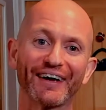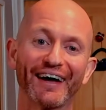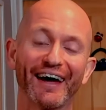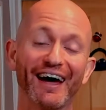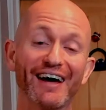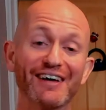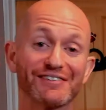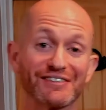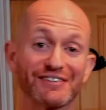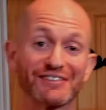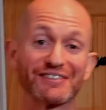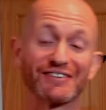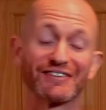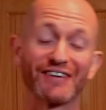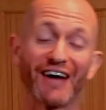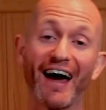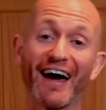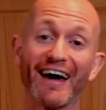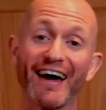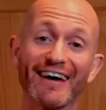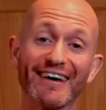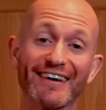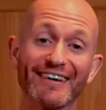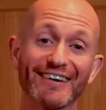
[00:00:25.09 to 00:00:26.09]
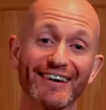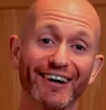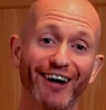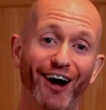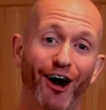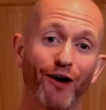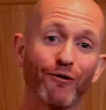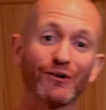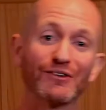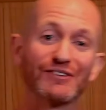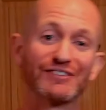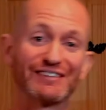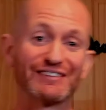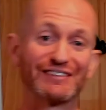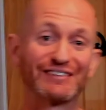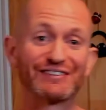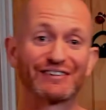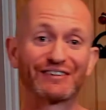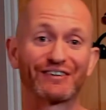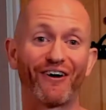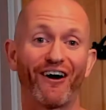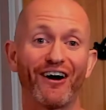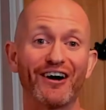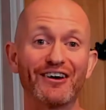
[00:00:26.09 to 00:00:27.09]
So today I wanted to
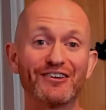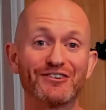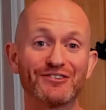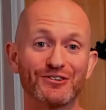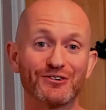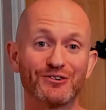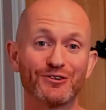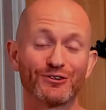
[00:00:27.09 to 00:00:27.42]
guide you